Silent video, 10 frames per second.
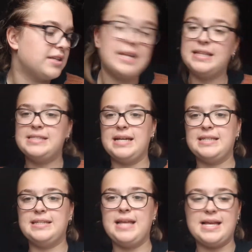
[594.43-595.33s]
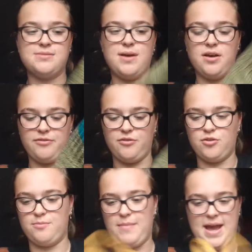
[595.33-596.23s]
And this I did as well
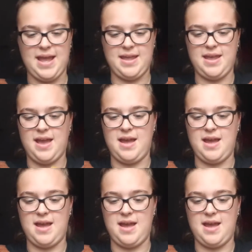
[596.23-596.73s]
for my